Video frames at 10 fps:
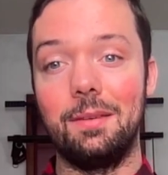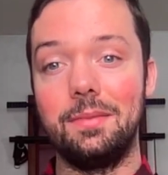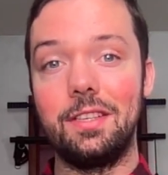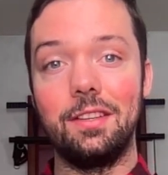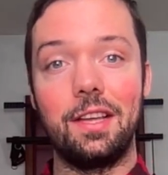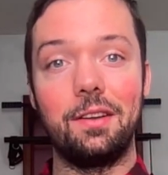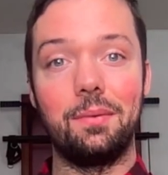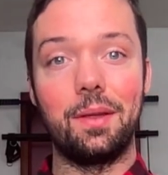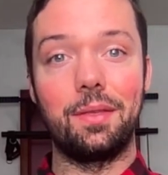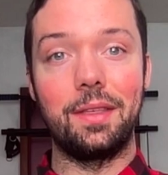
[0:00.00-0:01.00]
dealing
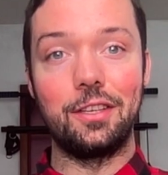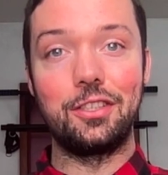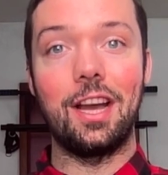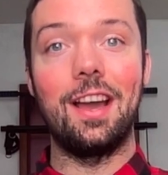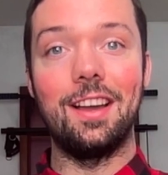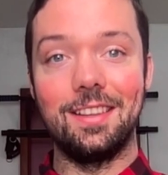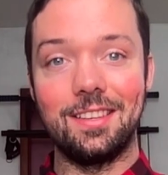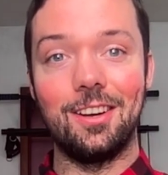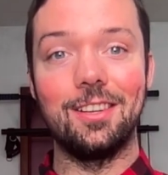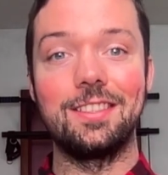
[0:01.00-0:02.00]
with shy
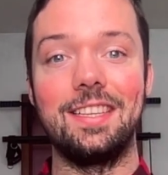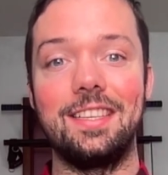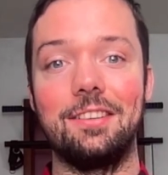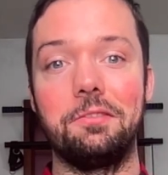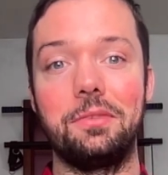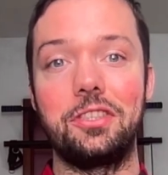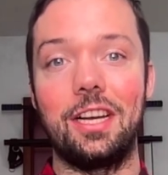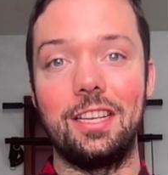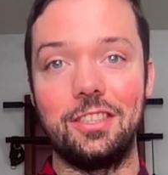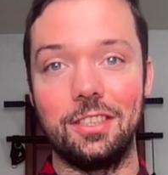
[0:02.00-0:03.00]
adults and dealing with
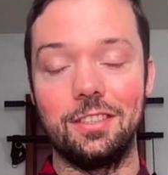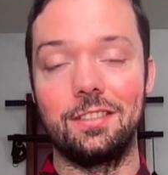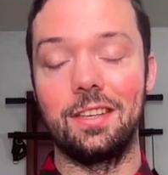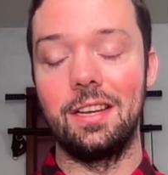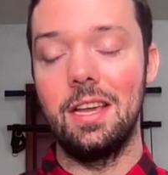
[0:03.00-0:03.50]
shy children.